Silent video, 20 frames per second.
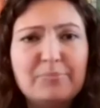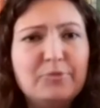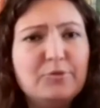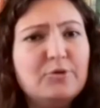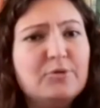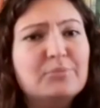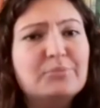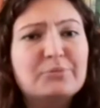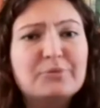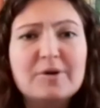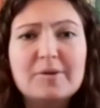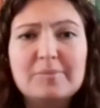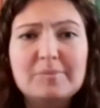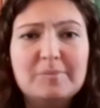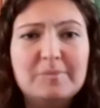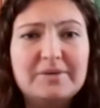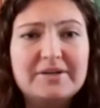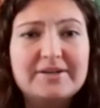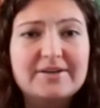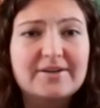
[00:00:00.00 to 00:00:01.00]
book?
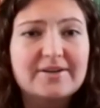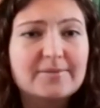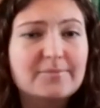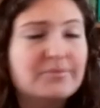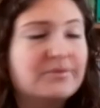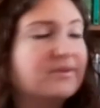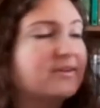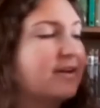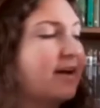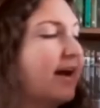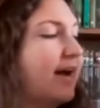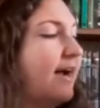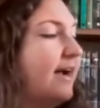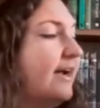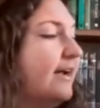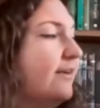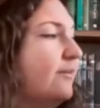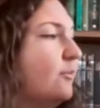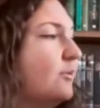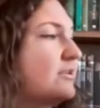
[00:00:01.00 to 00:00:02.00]
Probably not, but
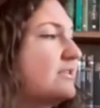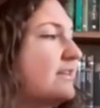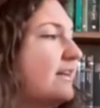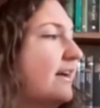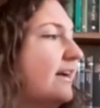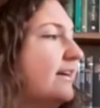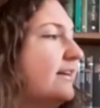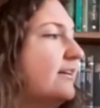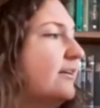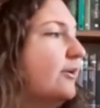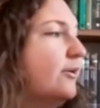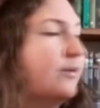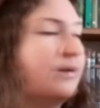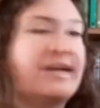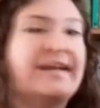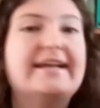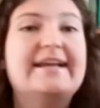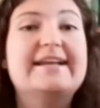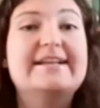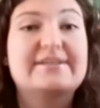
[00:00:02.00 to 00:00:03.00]
I was like,
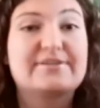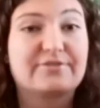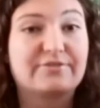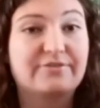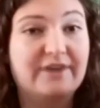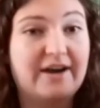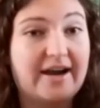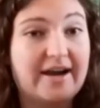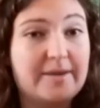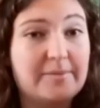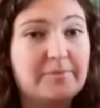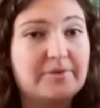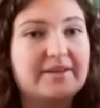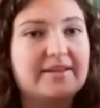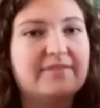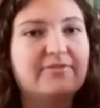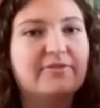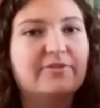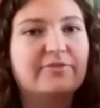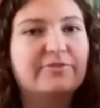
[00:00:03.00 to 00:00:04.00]
okay, it's fine. But
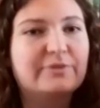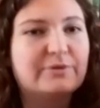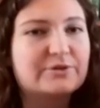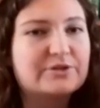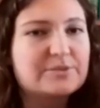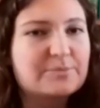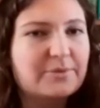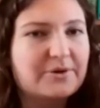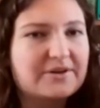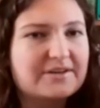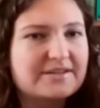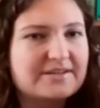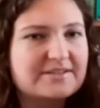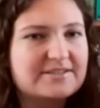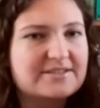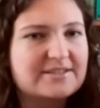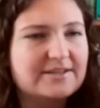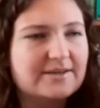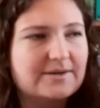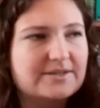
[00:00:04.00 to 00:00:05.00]
if a first part in a
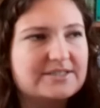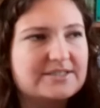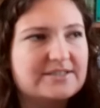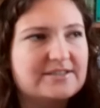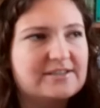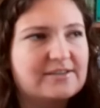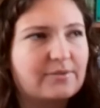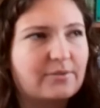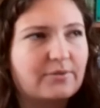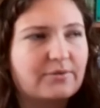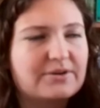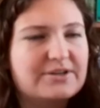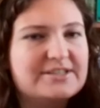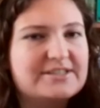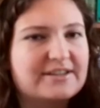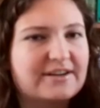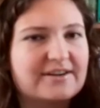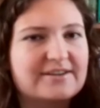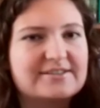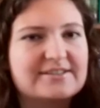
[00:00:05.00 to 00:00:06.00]
series is three
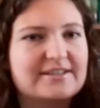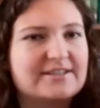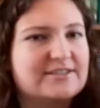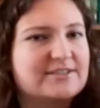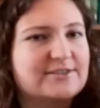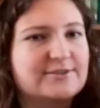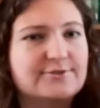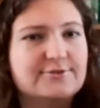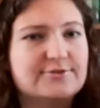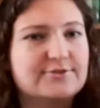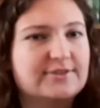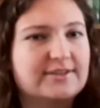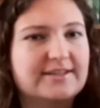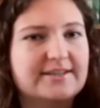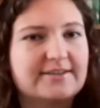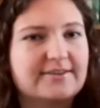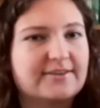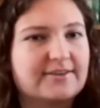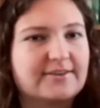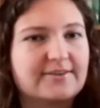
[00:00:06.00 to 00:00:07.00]
stars, that's usually
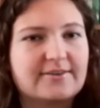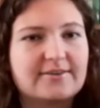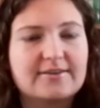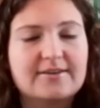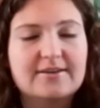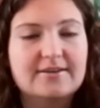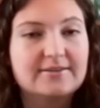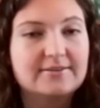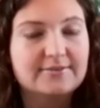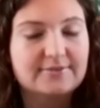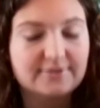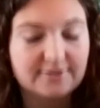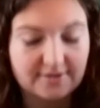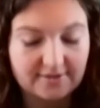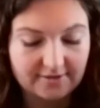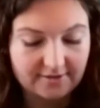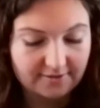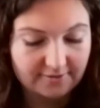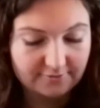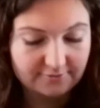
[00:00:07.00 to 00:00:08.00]
not a
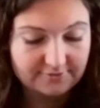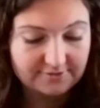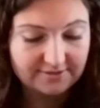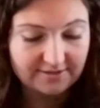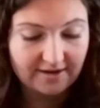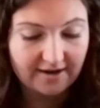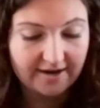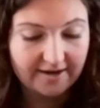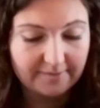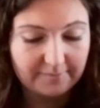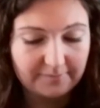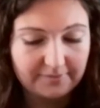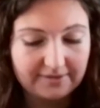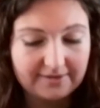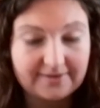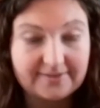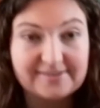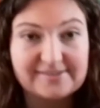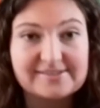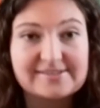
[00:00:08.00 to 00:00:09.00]
not a good sign
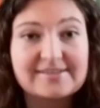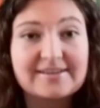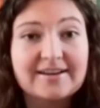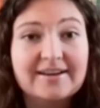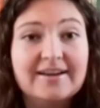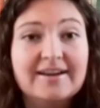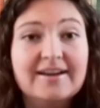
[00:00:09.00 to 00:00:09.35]
because